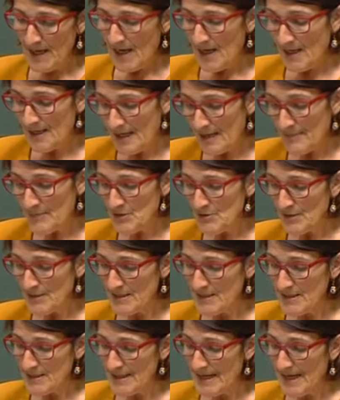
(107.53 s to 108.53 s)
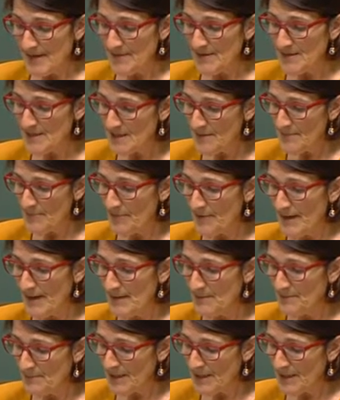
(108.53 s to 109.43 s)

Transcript: to understand that separating